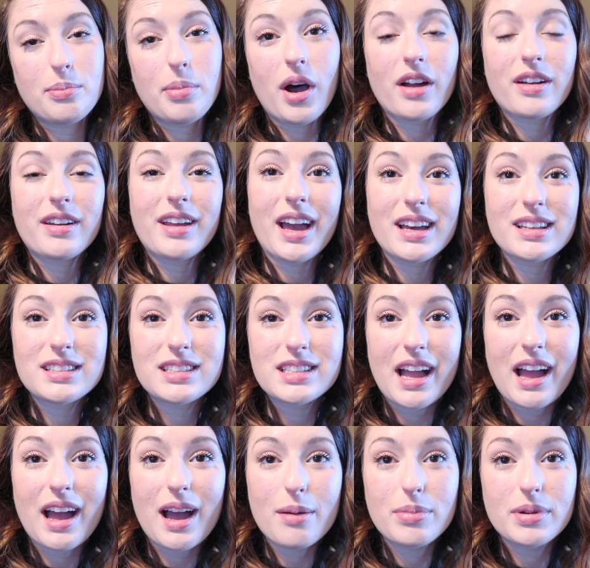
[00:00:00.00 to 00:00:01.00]
the podcast
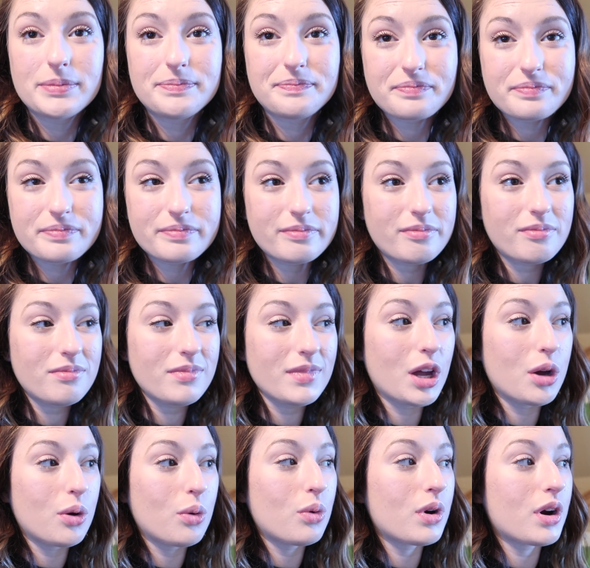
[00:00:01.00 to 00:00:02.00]
app
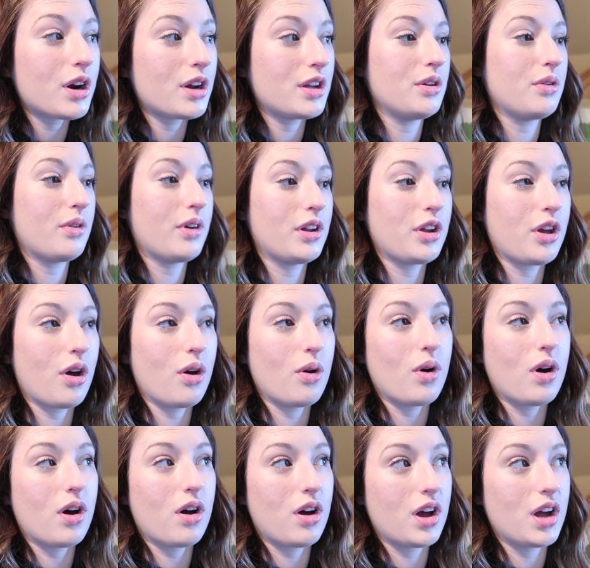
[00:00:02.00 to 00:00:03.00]
or you can
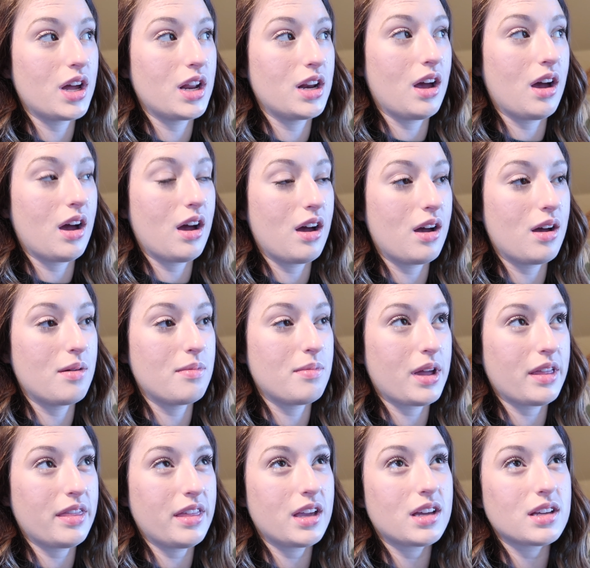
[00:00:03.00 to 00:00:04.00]
go on um,
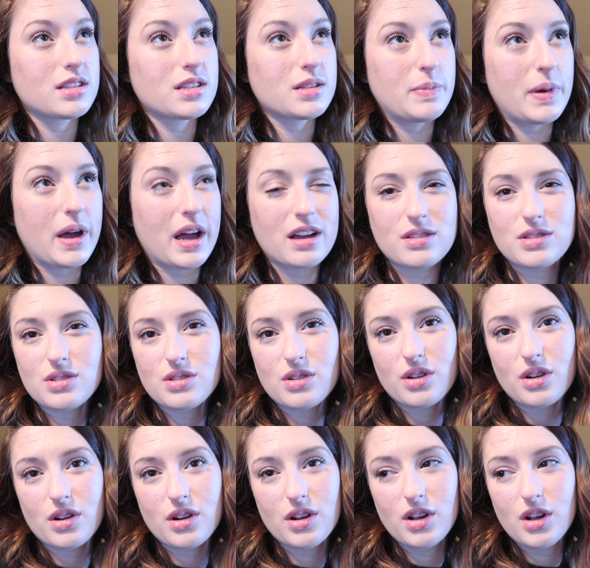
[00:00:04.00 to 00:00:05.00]
I think it's
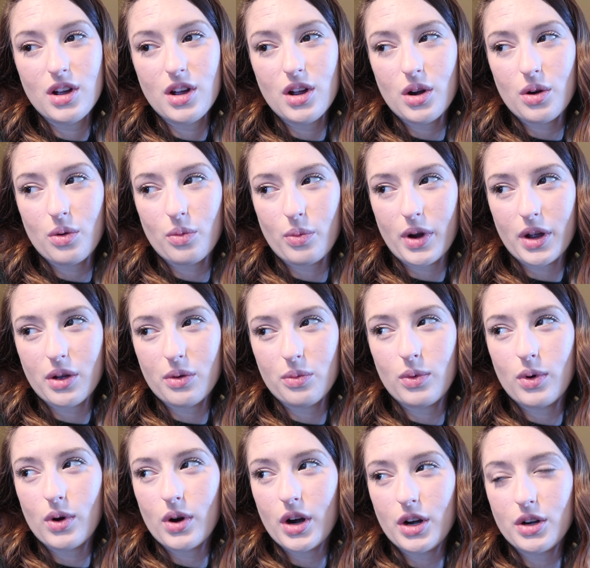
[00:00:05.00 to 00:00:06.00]
Pastor Rick
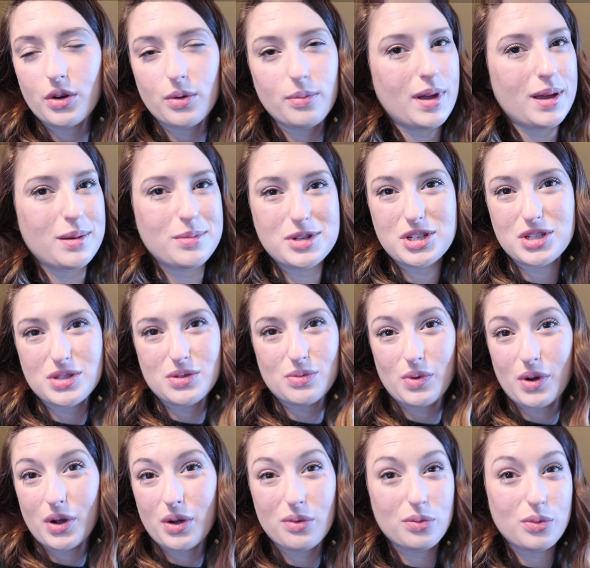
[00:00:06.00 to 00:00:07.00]
Warren or maybe just
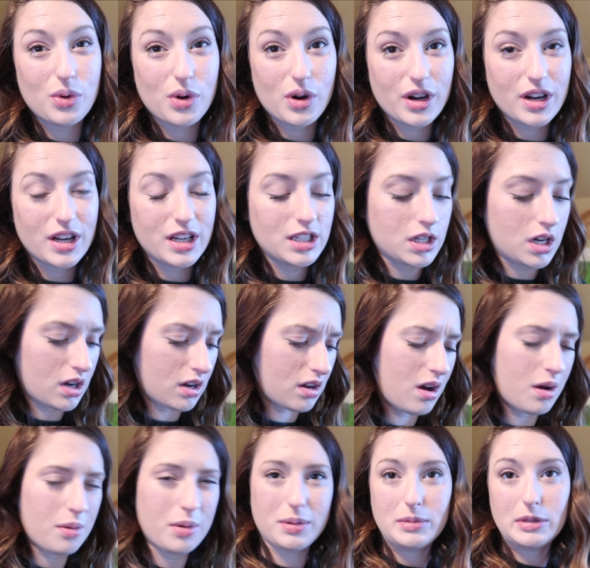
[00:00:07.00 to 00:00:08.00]

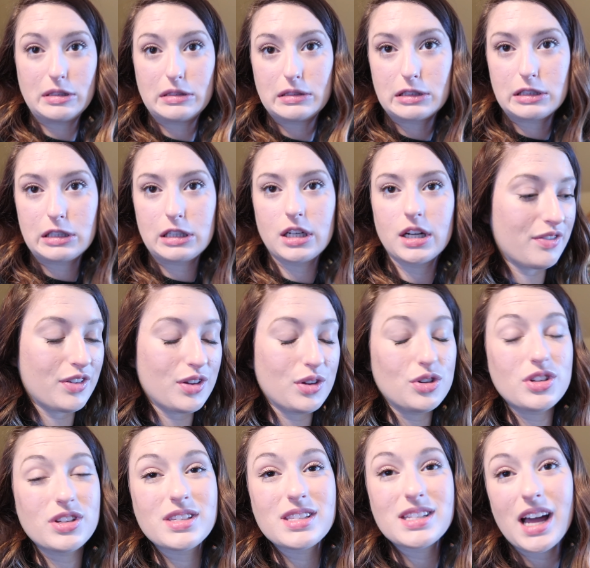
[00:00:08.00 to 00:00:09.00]
rickwarren.com I'm not sure if you
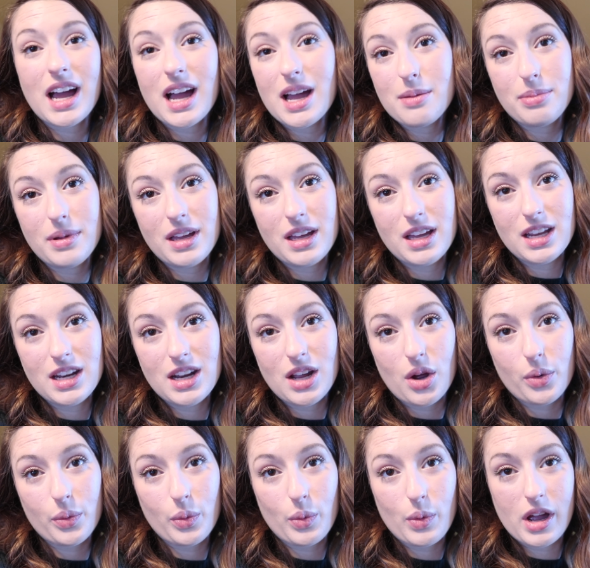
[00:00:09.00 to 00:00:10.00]
just type in
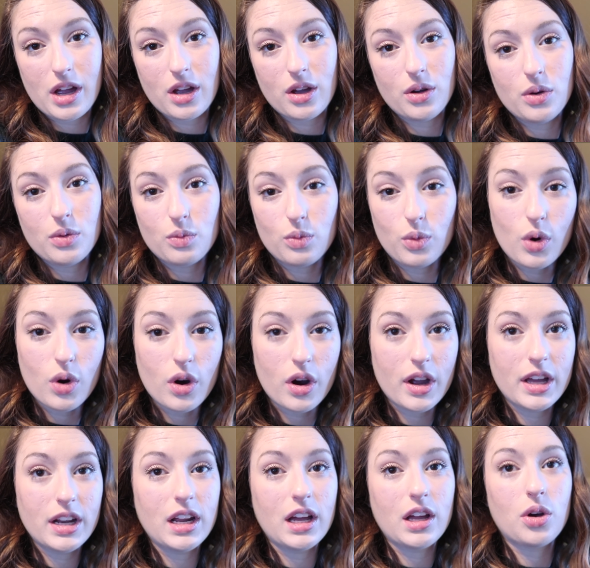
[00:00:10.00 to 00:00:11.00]
Rick
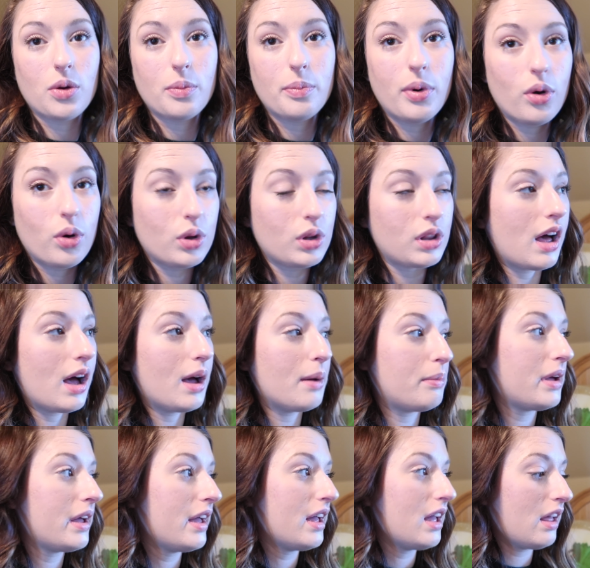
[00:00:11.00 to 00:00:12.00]
Warren it'll pull up
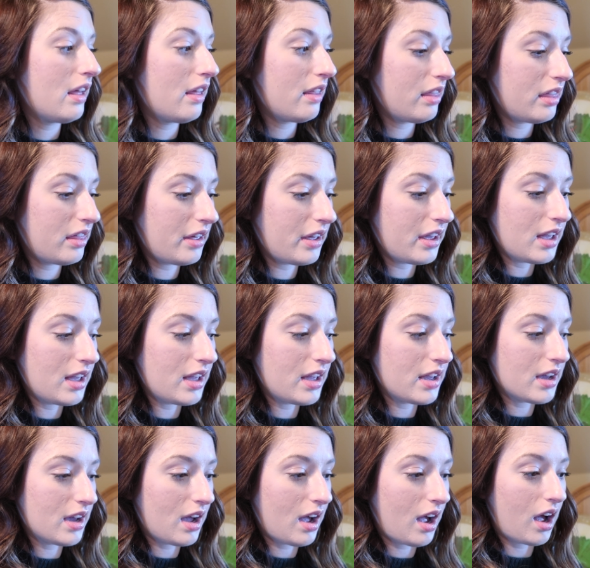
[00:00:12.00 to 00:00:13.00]

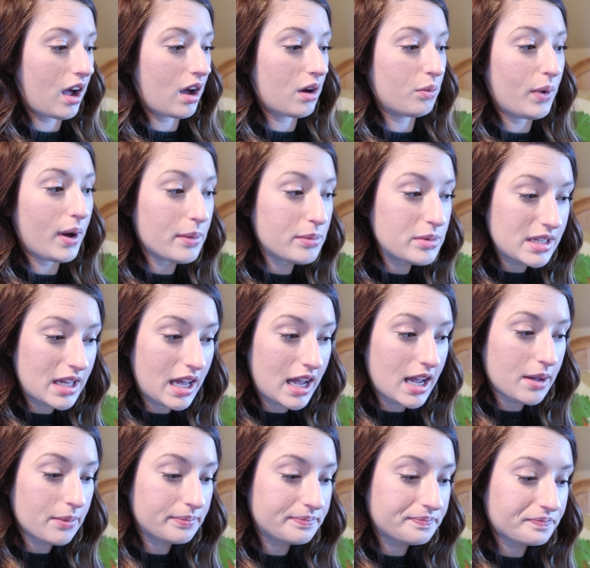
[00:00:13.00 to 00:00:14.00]
the uh,
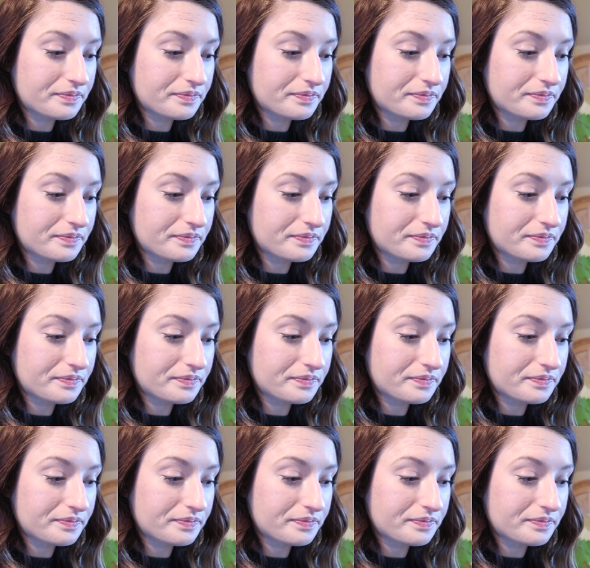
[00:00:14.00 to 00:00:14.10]
website